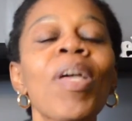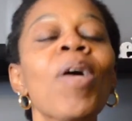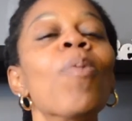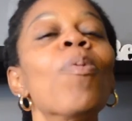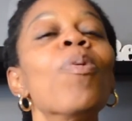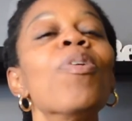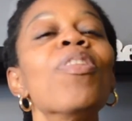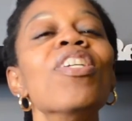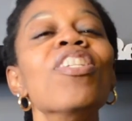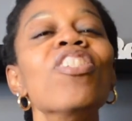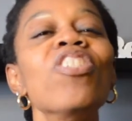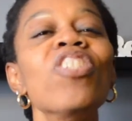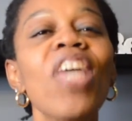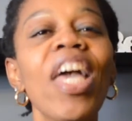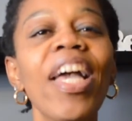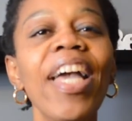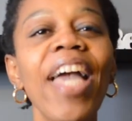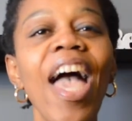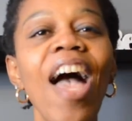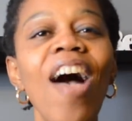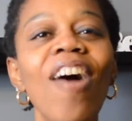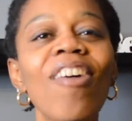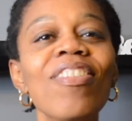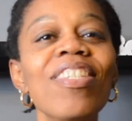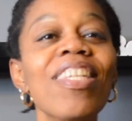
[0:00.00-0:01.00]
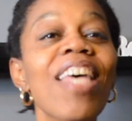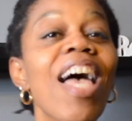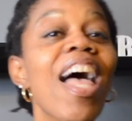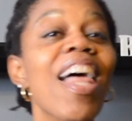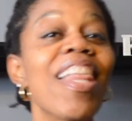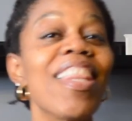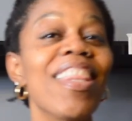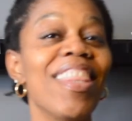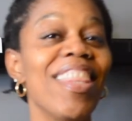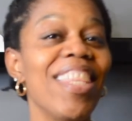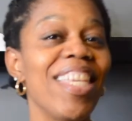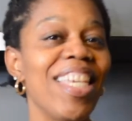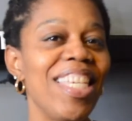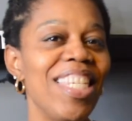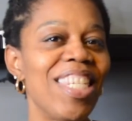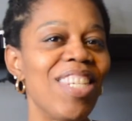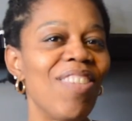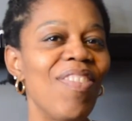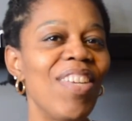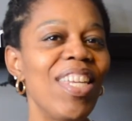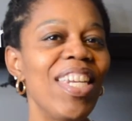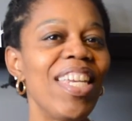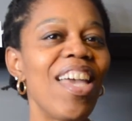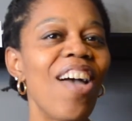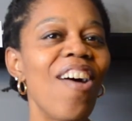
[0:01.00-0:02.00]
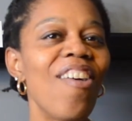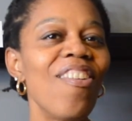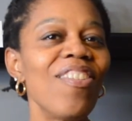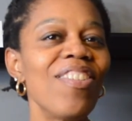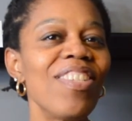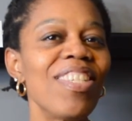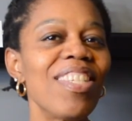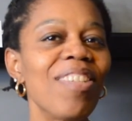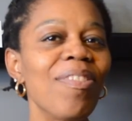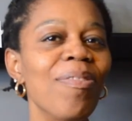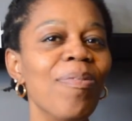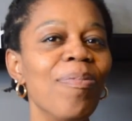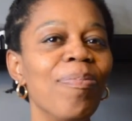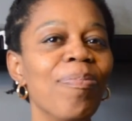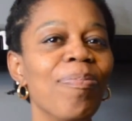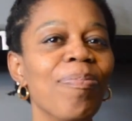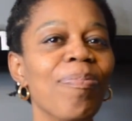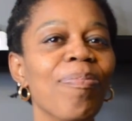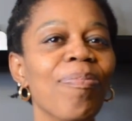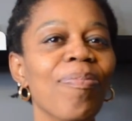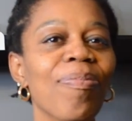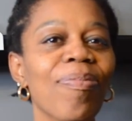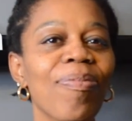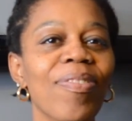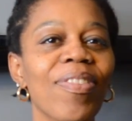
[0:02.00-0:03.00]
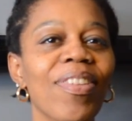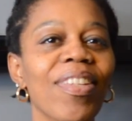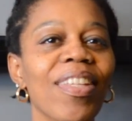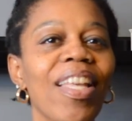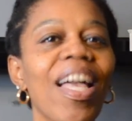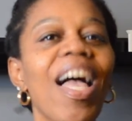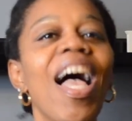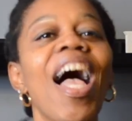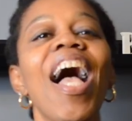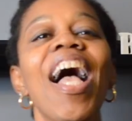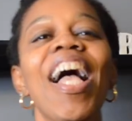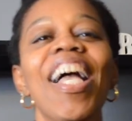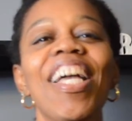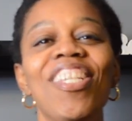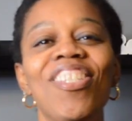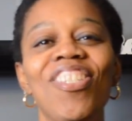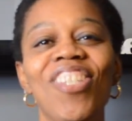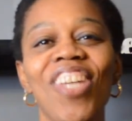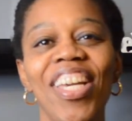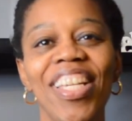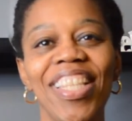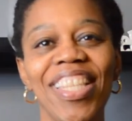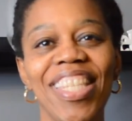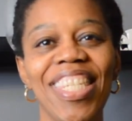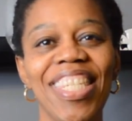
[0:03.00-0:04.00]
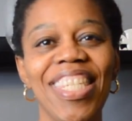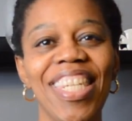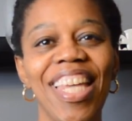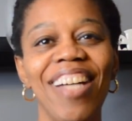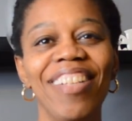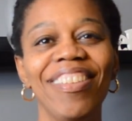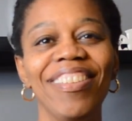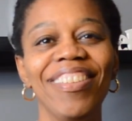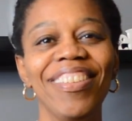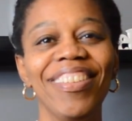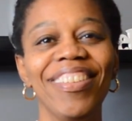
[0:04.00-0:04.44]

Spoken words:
well then check out these videos. And check this out.